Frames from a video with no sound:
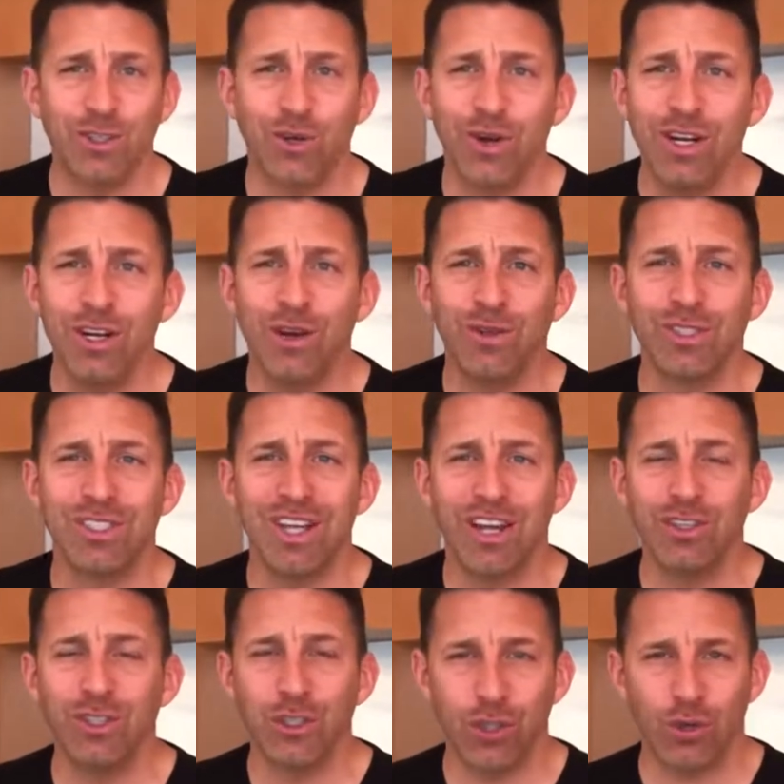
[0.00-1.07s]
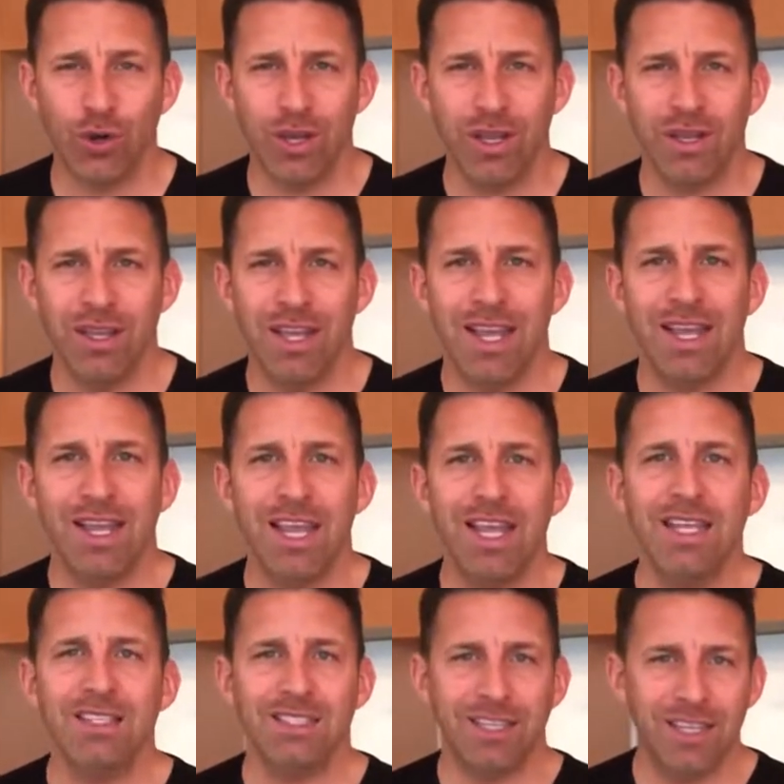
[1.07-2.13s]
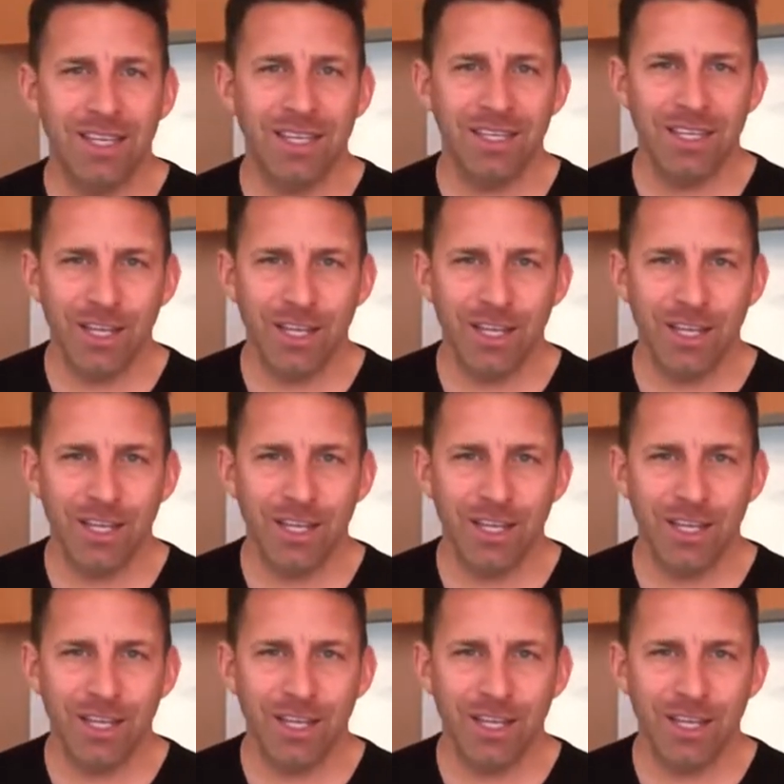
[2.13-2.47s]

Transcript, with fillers: Troy knows, Dr. Troy, 18